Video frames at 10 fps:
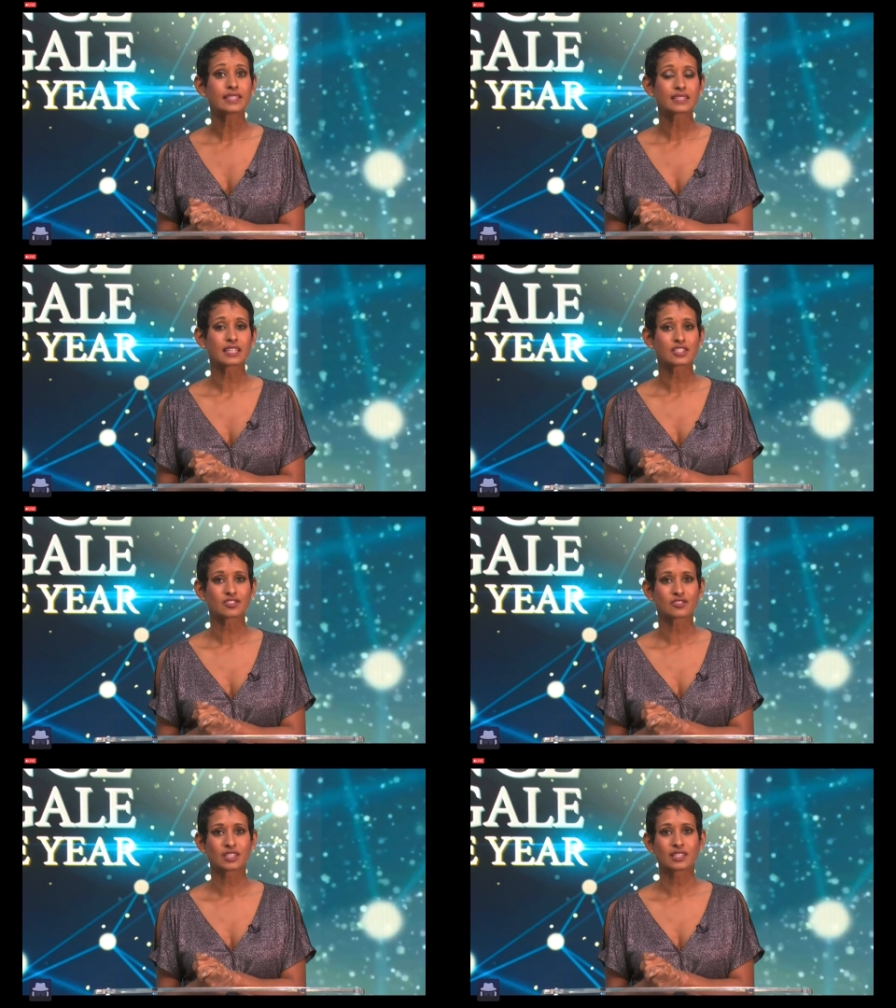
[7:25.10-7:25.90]
the
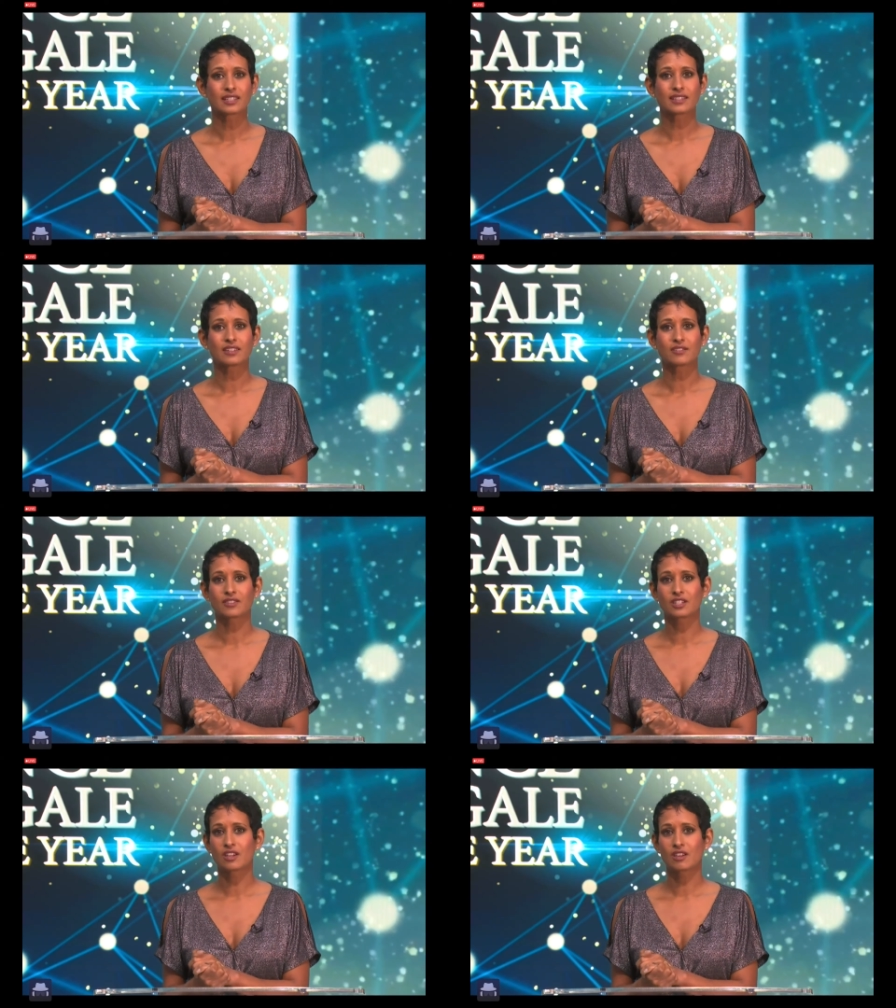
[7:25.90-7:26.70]
International Year
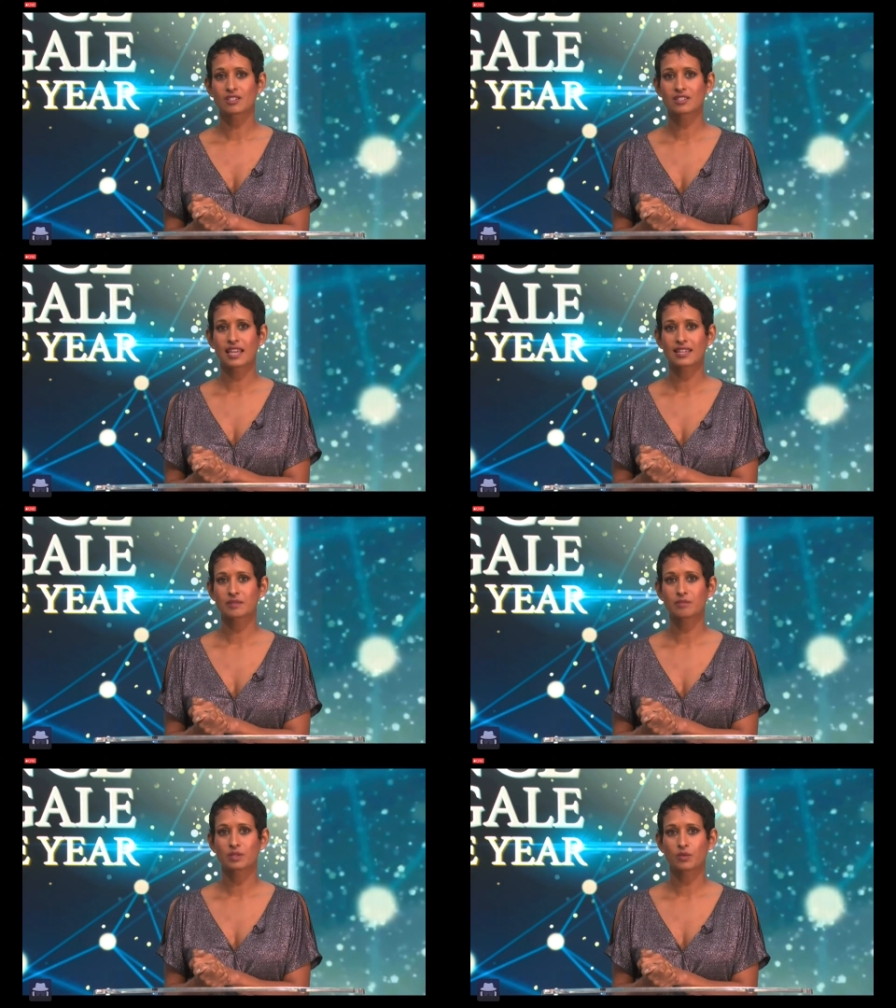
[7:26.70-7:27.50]
of the Nurse
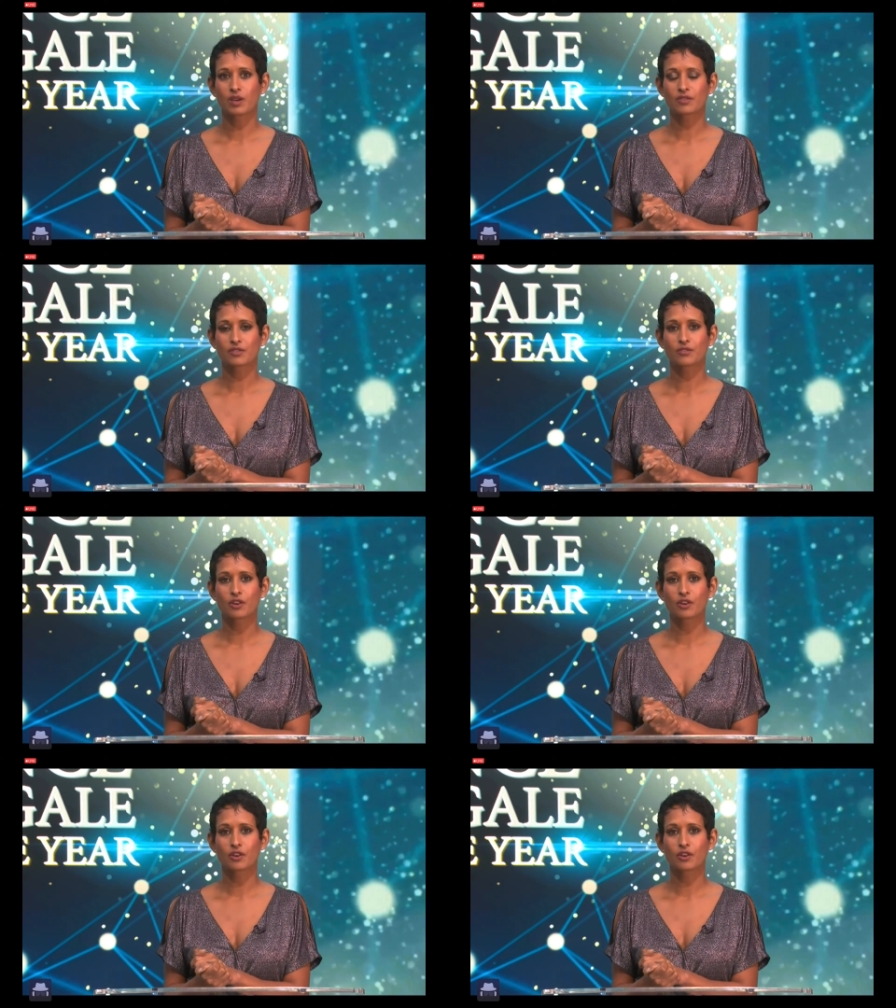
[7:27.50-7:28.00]
and Midwife,